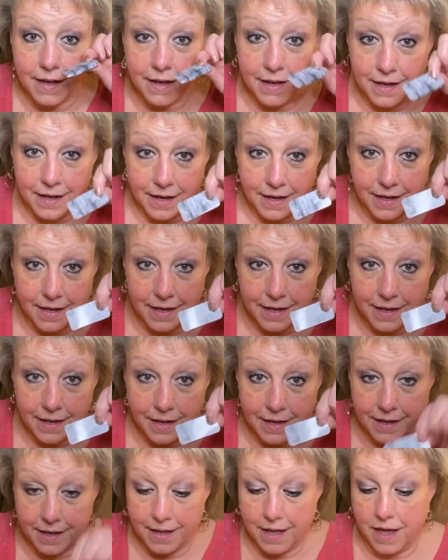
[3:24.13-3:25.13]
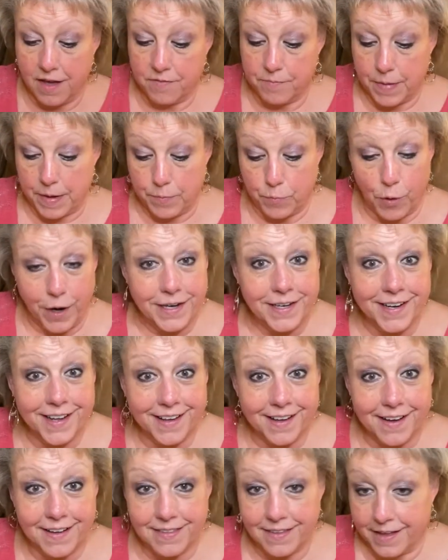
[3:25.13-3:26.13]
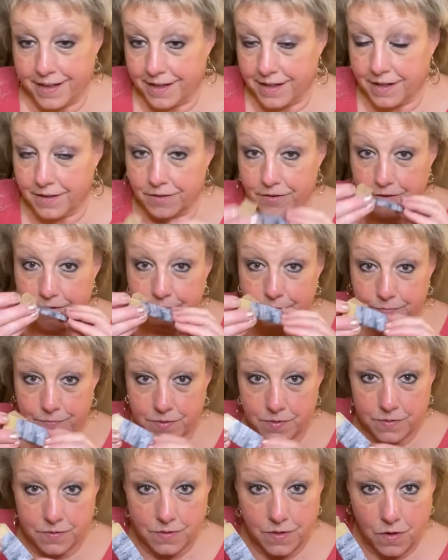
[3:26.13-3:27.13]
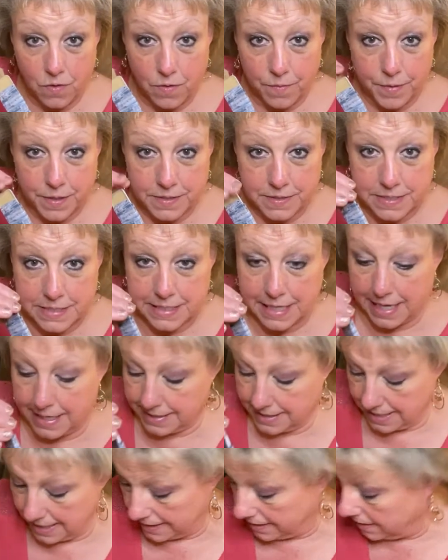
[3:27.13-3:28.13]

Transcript: I have my brightening highlight color. So I'm going to slide that